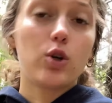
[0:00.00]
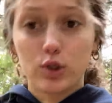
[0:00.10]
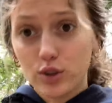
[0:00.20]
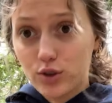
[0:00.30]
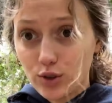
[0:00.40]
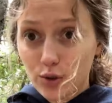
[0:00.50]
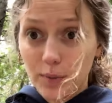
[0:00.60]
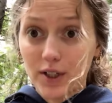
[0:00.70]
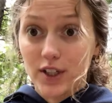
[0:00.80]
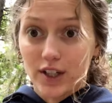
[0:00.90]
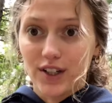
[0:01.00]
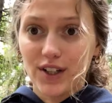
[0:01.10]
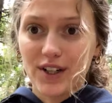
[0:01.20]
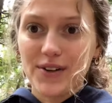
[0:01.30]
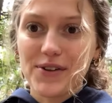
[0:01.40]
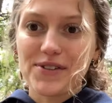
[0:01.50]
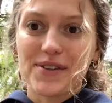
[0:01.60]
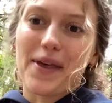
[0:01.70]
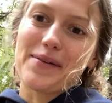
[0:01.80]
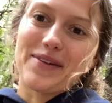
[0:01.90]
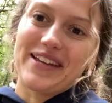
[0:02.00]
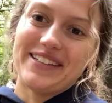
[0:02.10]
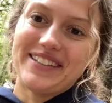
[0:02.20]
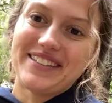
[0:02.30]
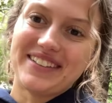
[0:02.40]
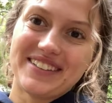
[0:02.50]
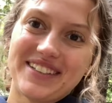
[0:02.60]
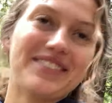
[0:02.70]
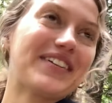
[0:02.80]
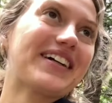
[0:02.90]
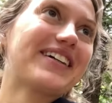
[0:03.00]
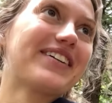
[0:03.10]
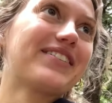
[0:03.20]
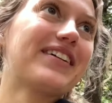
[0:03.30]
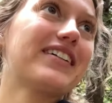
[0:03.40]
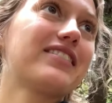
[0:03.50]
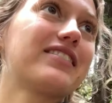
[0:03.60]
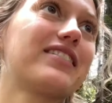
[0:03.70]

which is super dark, so that means it's gonna be a good one.